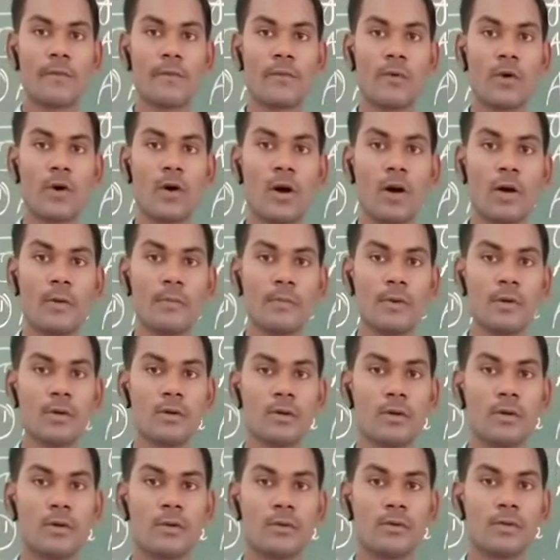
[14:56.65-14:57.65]

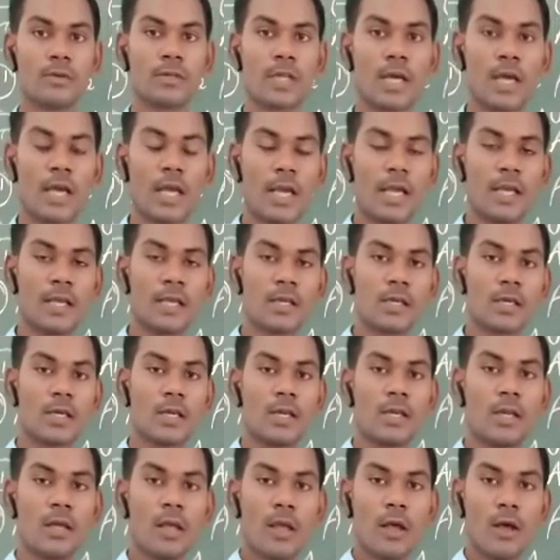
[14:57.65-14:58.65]
form the
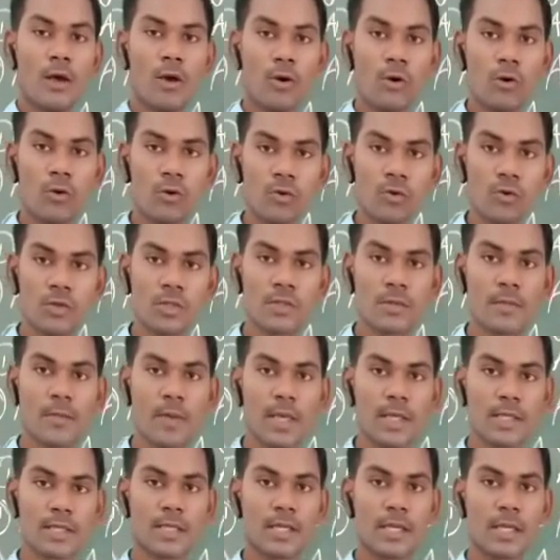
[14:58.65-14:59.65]
angle whose
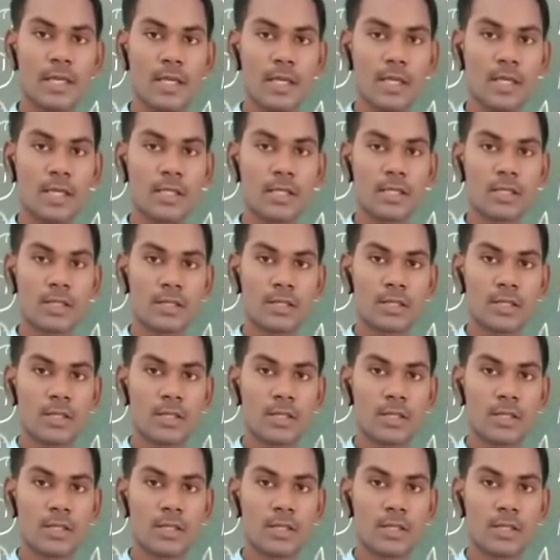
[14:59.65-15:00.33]
measure is